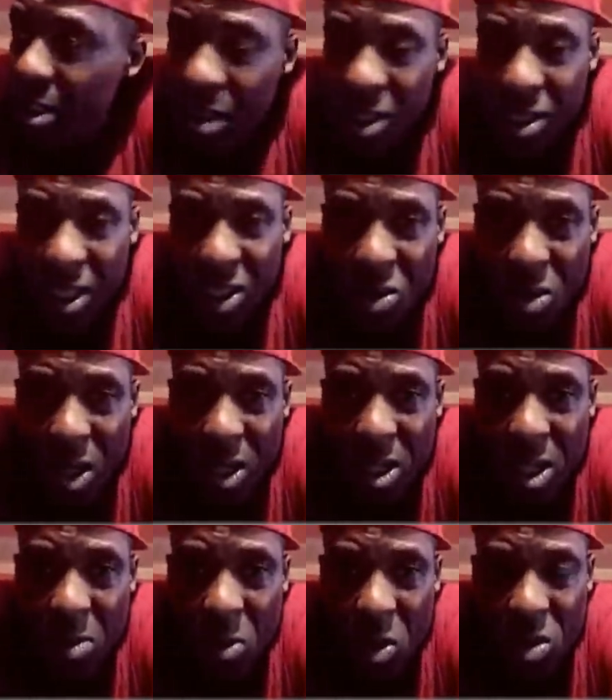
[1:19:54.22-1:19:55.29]
No oh, sir, Sugar
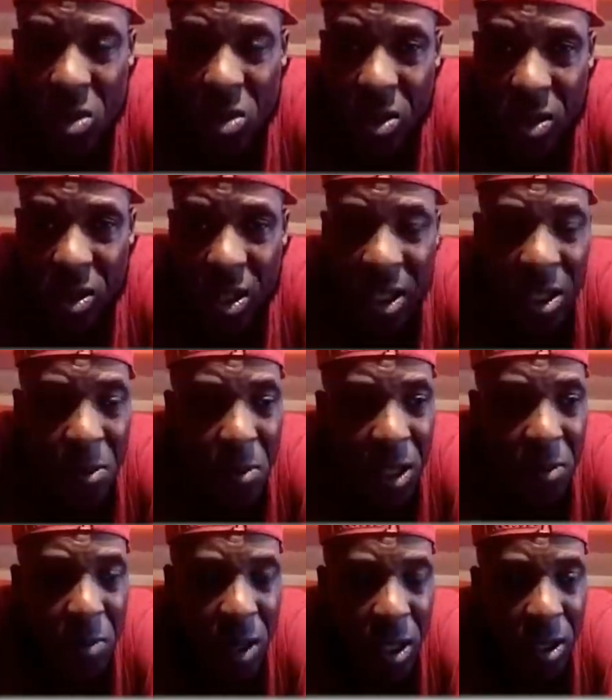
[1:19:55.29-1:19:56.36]
Demos. No sir, you
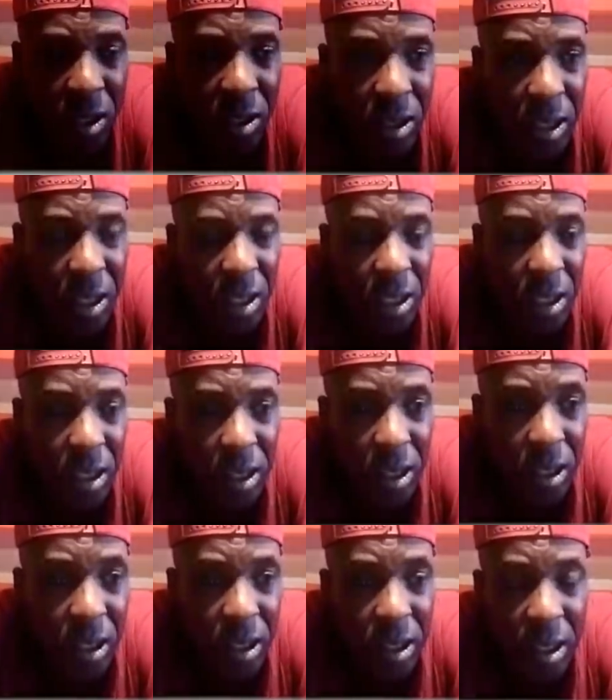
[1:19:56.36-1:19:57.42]
madman.
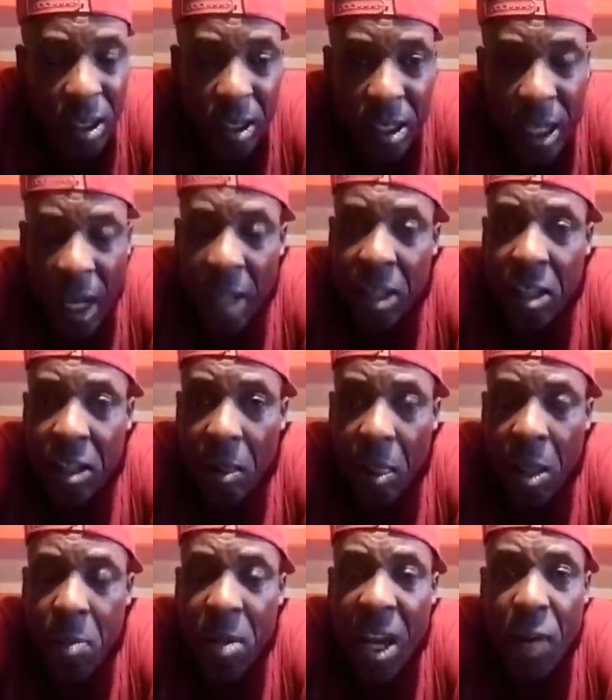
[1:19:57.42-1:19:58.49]
Mm-hmm. And
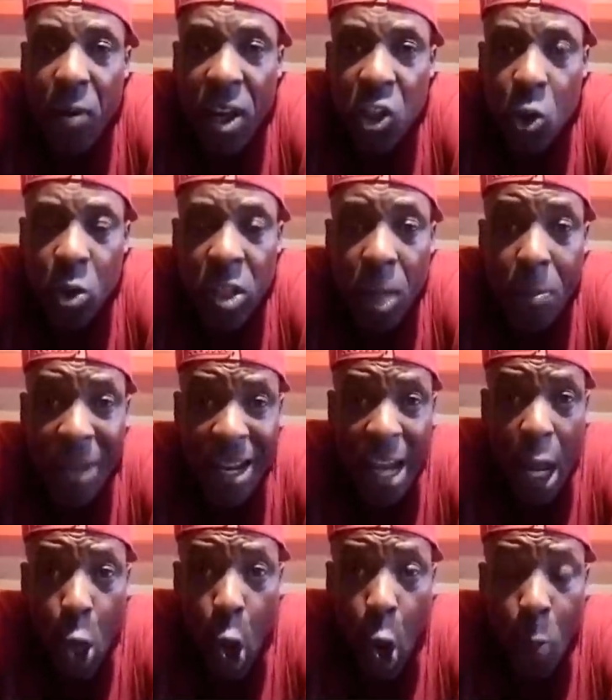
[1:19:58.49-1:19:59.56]
him have one tune him, me
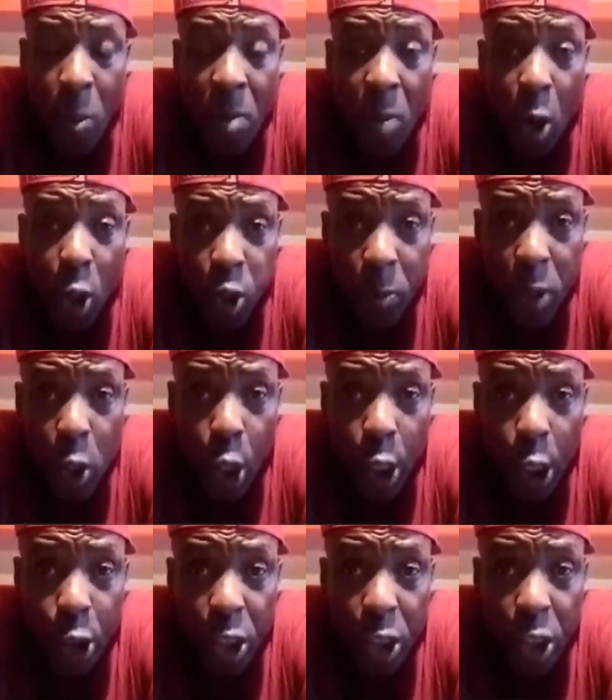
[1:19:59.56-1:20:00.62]
no know, me mercy be no
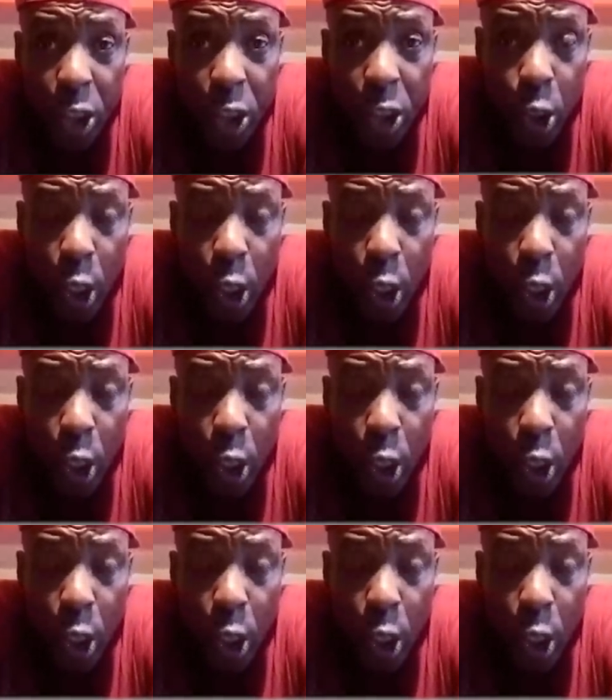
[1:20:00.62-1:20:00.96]
guilty